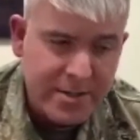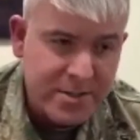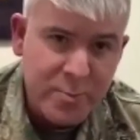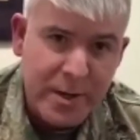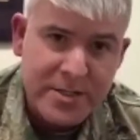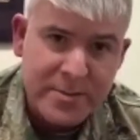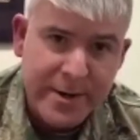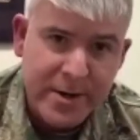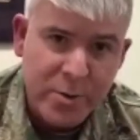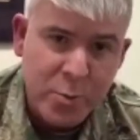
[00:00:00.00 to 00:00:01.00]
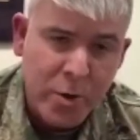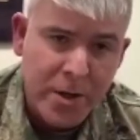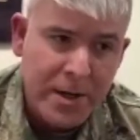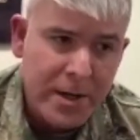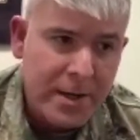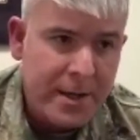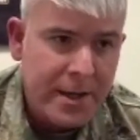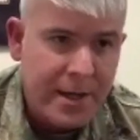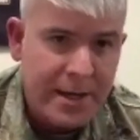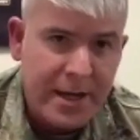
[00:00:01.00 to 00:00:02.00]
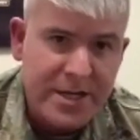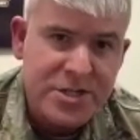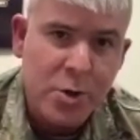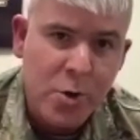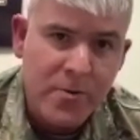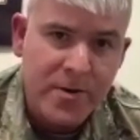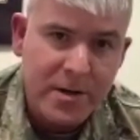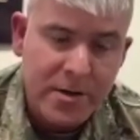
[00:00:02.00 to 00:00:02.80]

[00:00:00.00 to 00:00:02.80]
Because two minds are better than one, and just go over it,